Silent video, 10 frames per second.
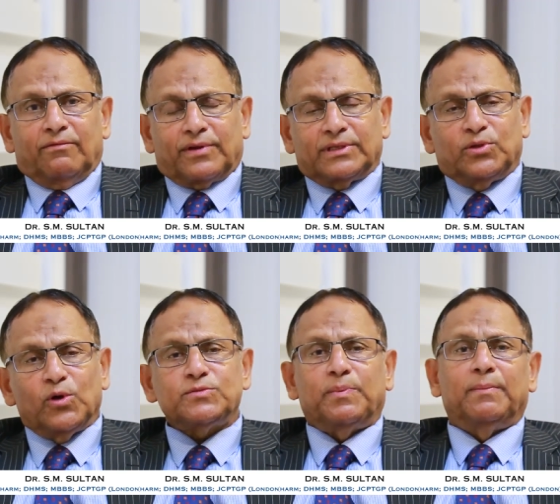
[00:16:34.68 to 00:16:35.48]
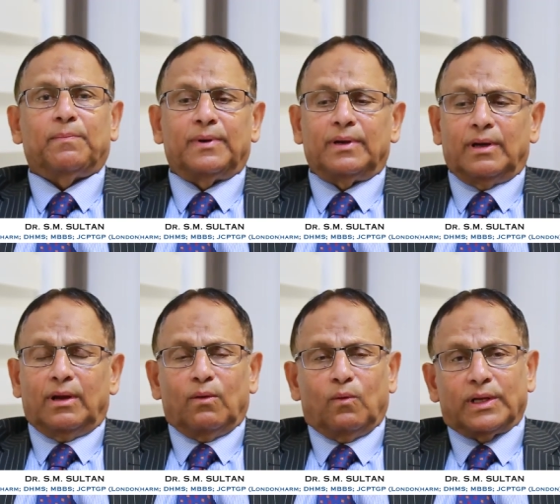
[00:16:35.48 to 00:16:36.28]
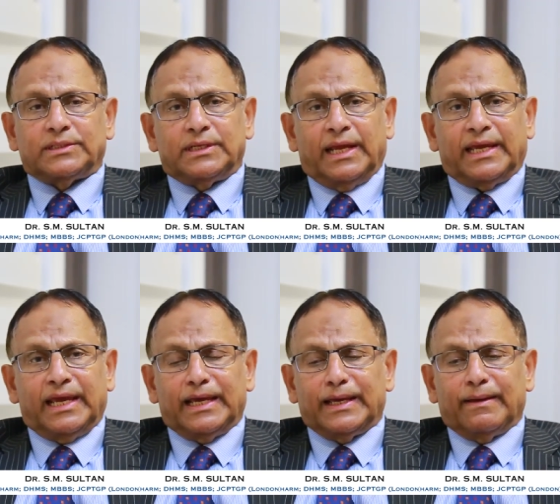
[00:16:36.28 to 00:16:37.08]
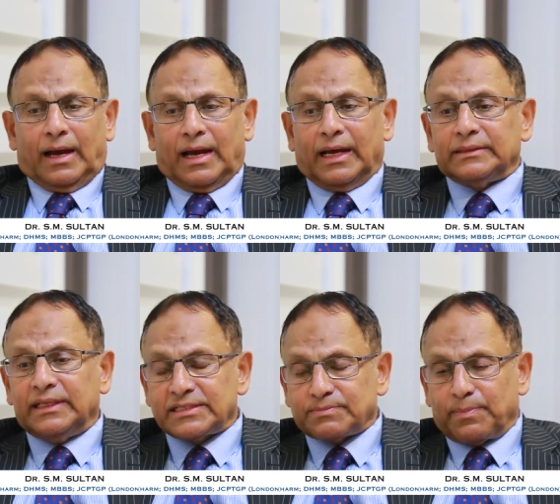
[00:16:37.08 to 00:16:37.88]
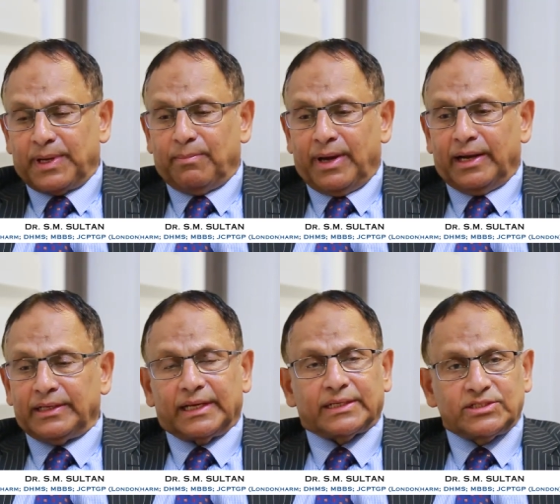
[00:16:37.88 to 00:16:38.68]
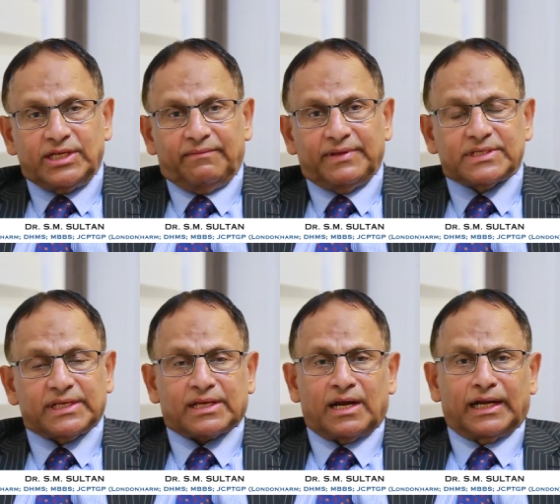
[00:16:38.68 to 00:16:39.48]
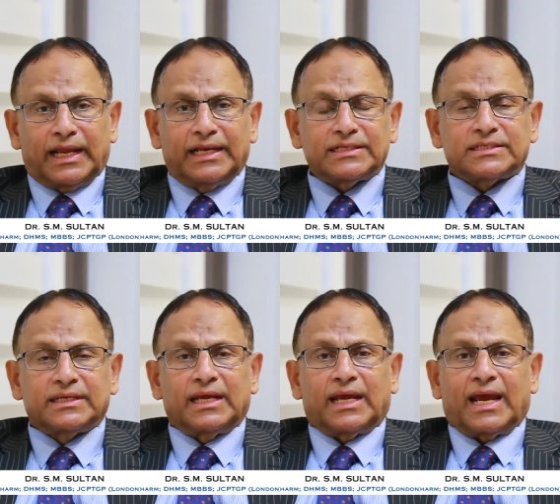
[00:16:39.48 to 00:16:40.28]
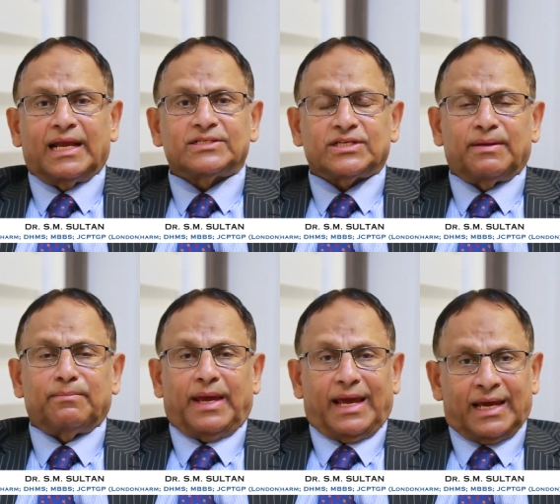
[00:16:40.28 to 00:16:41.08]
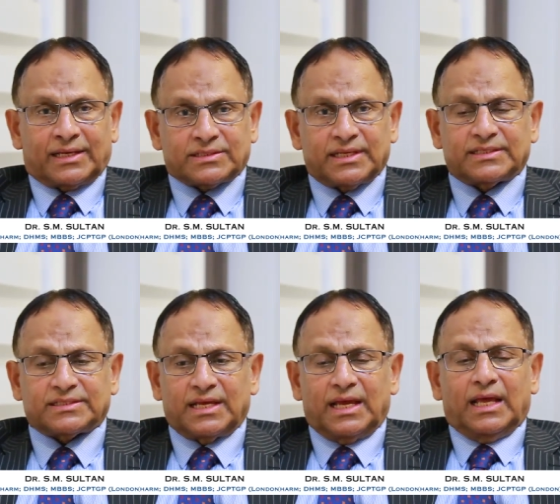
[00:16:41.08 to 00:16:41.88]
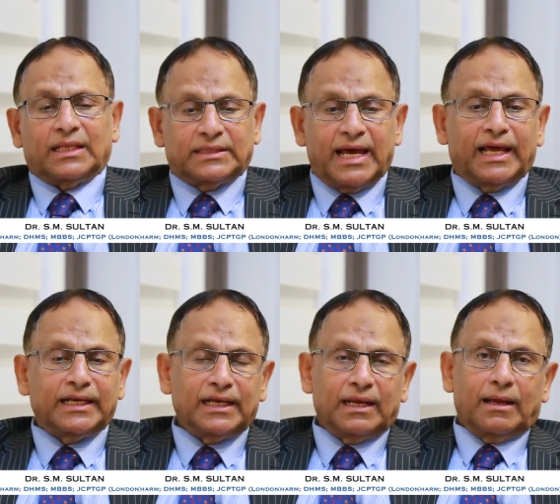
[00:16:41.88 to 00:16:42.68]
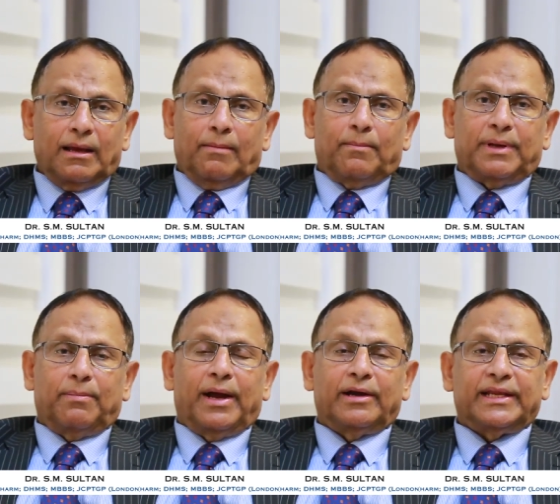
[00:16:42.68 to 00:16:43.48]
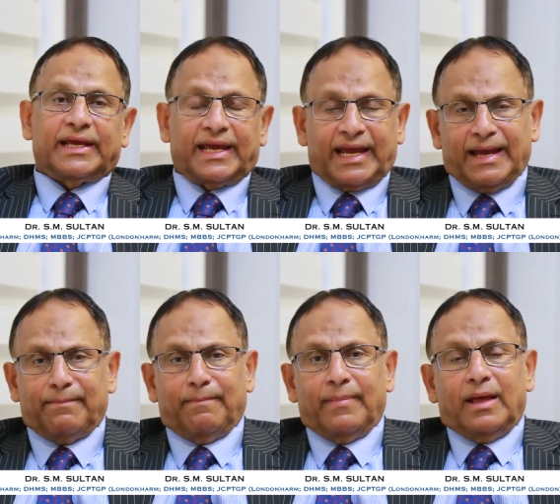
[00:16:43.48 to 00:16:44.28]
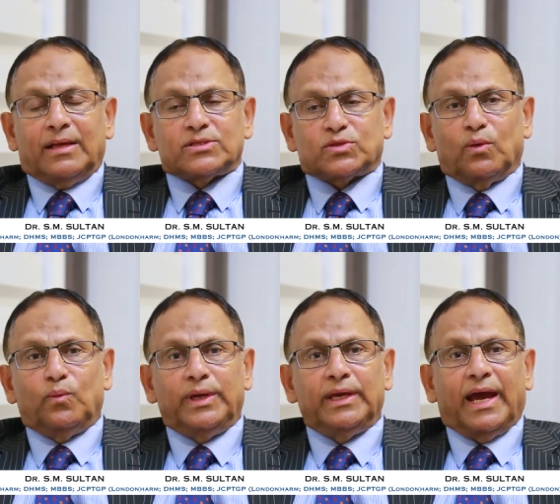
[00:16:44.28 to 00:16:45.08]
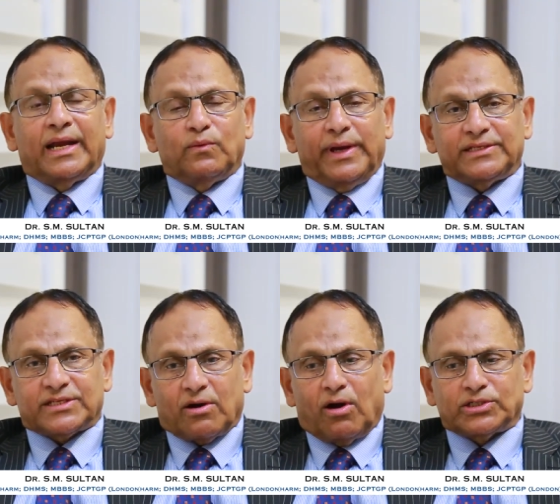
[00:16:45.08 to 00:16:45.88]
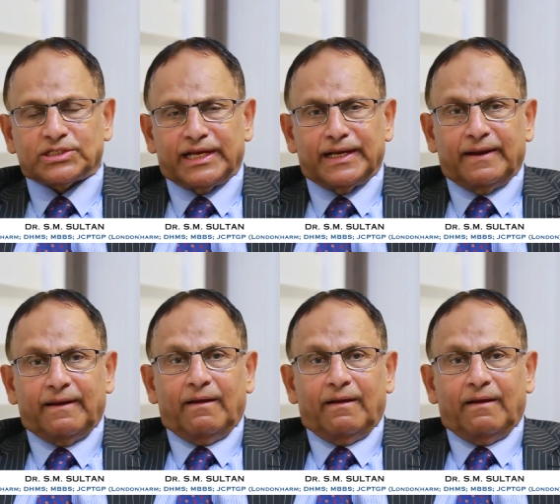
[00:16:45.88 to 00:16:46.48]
for those people who are taking this Prebiotik-t, which contains calcium excess, than Prebiotik M. So we advise caution